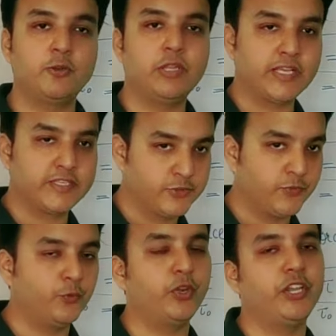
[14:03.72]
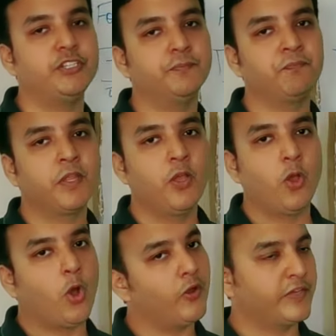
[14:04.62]
to the axis of rotation,
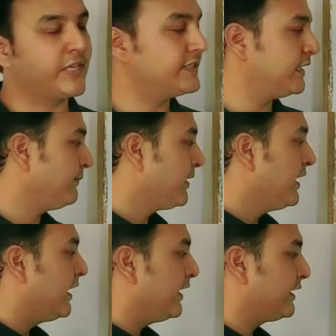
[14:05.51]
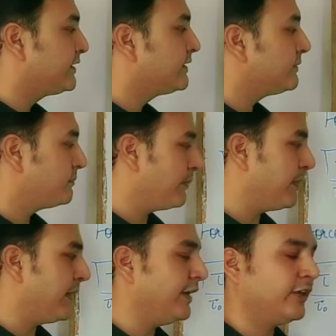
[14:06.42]
or we can say it is
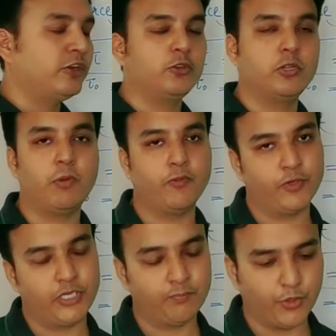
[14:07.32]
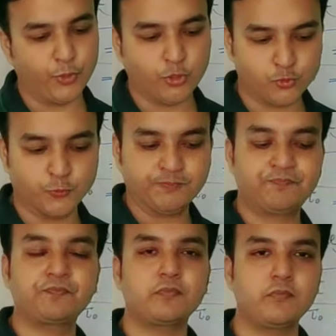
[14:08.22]
perpendicular to the pivoted point also.
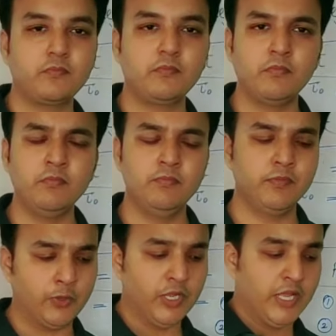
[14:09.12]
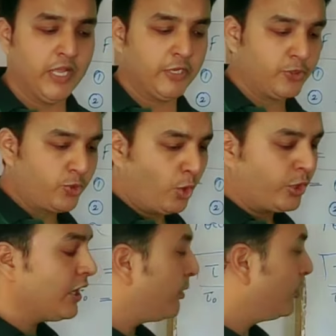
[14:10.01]
Now,
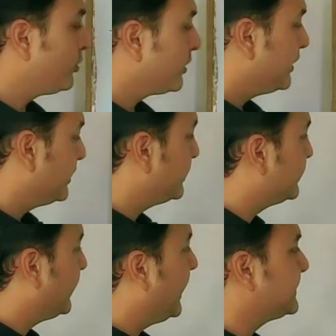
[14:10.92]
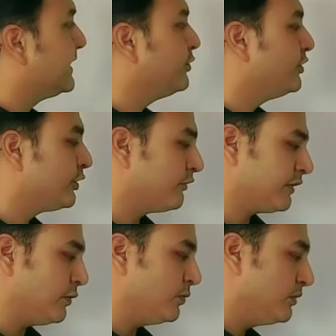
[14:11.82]
talking about the SI unit of
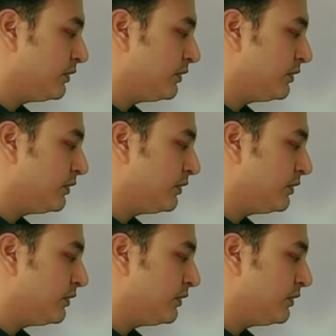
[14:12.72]
tau,